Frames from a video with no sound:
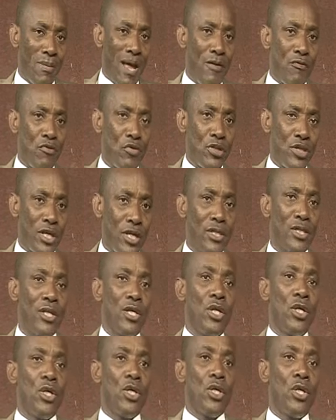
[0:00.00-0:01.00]
view is that
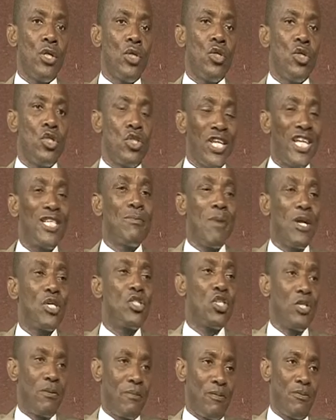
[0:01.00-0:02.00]

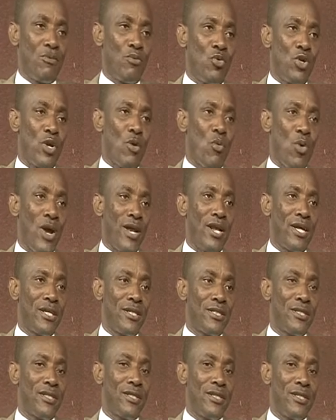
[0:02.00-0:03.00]
statesmanship will require that
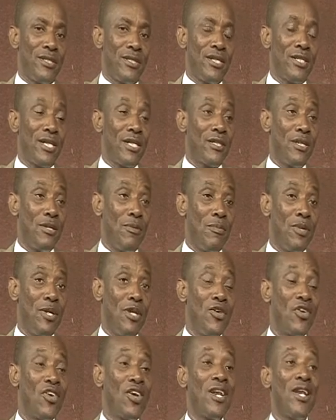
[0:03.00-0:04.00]
the National Assembly
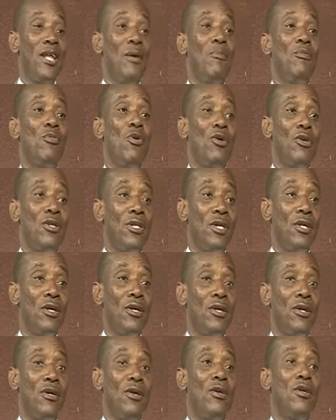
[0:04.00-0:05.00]
reclaim the
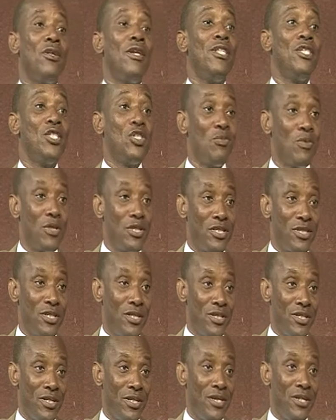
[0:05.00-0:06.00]
legitimacy,
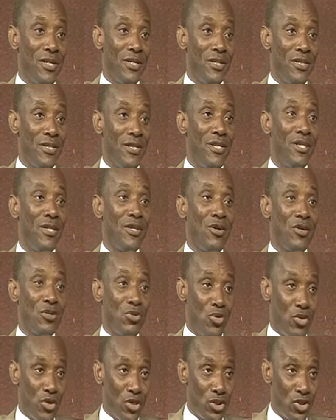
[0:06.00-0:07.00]
the
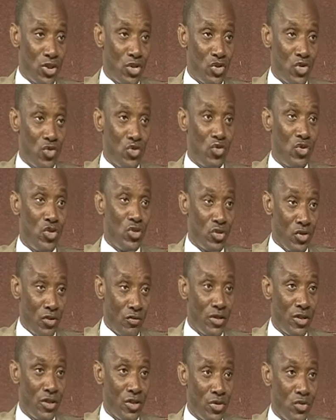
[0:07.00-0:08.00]
authority to resolve
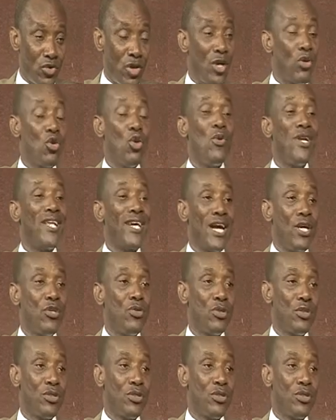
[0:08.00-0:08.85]
the issue. And the only way they can do it,